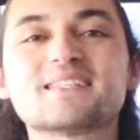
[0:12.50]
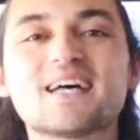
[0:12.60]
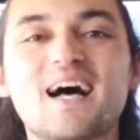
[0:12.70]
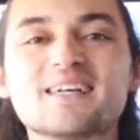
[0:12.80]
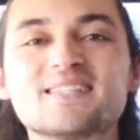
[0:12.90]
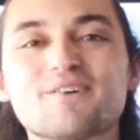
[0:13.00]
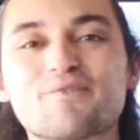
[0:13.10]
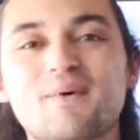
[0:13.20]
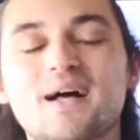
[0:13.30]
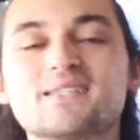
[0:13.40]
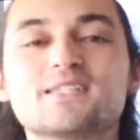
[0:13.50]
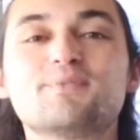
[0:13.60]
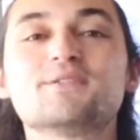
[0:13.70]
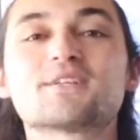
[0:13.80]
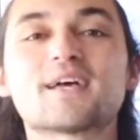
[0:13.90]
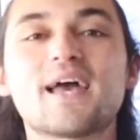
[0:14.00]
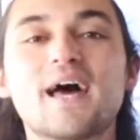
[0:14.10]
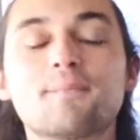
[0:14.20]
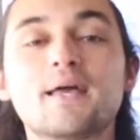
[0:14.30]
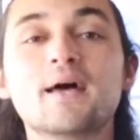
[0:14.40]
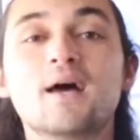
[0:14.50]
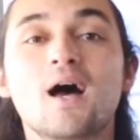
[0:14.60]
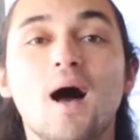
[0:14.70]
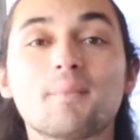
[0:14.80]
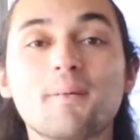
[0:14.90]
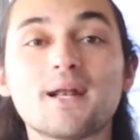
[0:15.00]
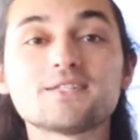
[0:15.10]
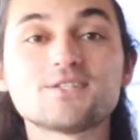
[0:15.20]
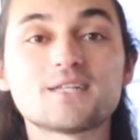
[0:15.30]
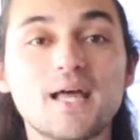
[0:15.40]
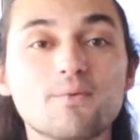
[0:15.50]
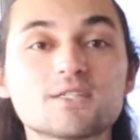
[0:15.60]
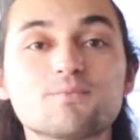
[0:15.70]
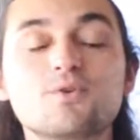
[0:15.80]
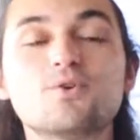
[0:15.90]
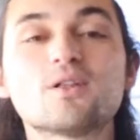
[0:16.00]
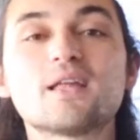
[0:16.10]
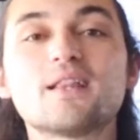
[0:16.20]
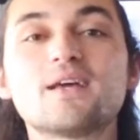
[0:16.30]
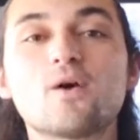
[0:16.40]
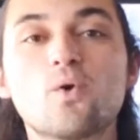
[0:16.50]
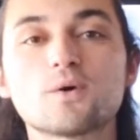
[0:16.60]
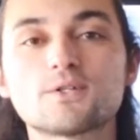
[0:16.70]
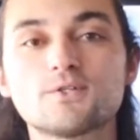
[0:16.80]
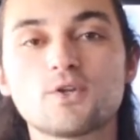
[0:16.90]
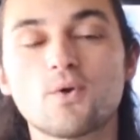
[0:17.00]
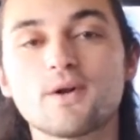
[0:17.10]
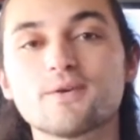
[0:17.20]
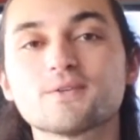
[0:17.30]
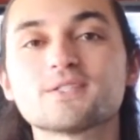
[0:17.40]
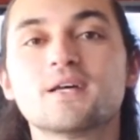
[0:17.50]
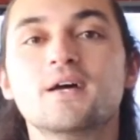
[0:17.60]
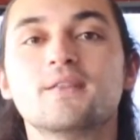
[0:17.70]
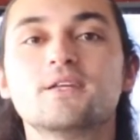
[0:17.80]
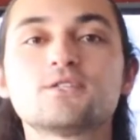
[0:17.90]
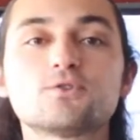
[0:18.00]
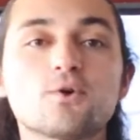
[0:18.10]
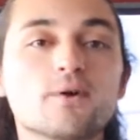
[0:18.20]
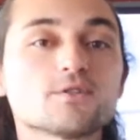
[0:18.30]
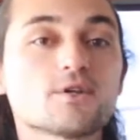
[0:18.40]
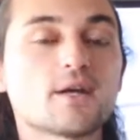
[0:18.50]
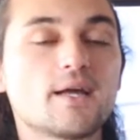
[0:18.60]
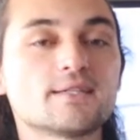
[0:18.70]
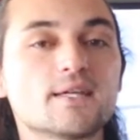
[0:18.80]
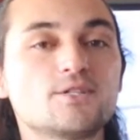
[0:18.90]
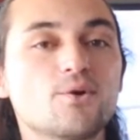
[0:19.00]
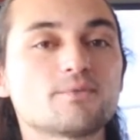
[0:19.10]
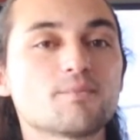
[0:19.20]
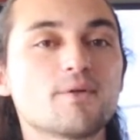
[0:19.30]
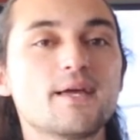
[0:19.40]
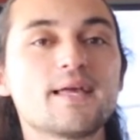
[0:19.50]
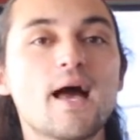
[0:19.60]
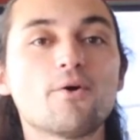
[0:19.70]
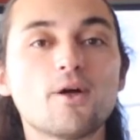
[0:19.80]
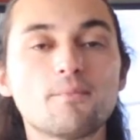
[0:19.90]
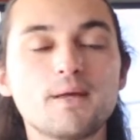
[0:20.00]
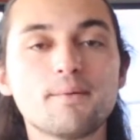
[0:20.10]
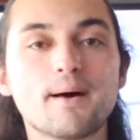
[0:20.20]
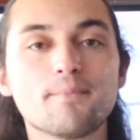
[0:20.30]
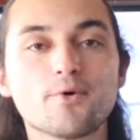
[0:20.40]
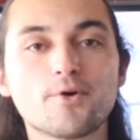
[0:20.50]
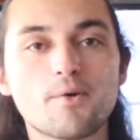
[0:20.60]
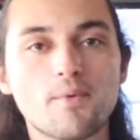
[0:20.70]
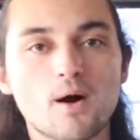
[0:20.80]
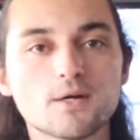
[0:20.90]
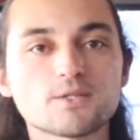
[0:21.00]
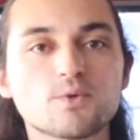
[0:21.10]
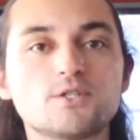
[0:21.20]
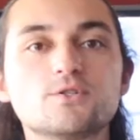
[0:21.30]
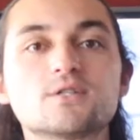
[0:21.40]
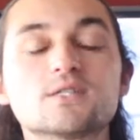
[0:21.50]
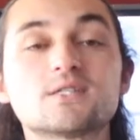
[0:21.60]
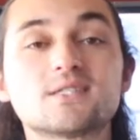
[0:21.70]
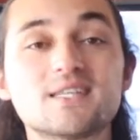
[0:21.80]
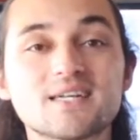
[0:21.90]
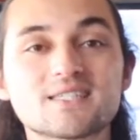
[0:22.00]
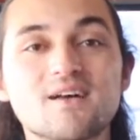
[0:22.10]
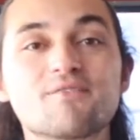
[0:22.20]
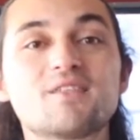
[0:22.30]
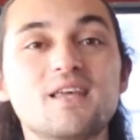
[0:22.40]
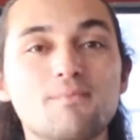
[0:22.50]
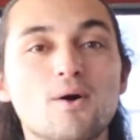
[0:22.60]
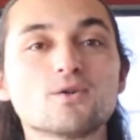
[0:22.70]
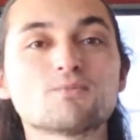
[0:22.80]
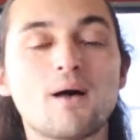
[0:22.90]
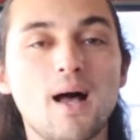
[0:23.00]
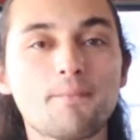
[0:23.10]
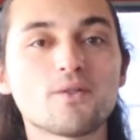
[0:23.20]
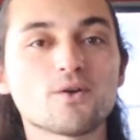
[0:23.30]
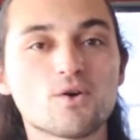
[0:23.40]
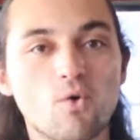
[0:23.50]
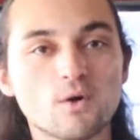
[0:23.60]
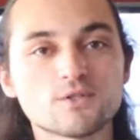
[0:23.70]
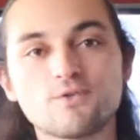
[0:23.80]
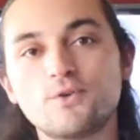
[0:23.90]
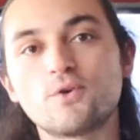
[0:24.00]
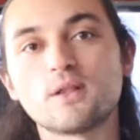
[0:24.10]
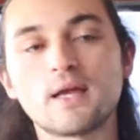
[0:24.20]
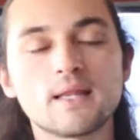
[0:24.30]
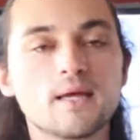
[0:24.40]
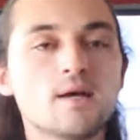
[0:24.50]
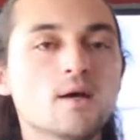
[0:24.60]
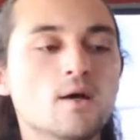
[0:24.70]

it's Oz here from Ozzy's Music Academy. I'm coming at you today with some ukulele chord tutorials. These tutorials are going to set you up to play Count on Me by Bruno Mars, which uses 6 of the most popular chords for ukulele.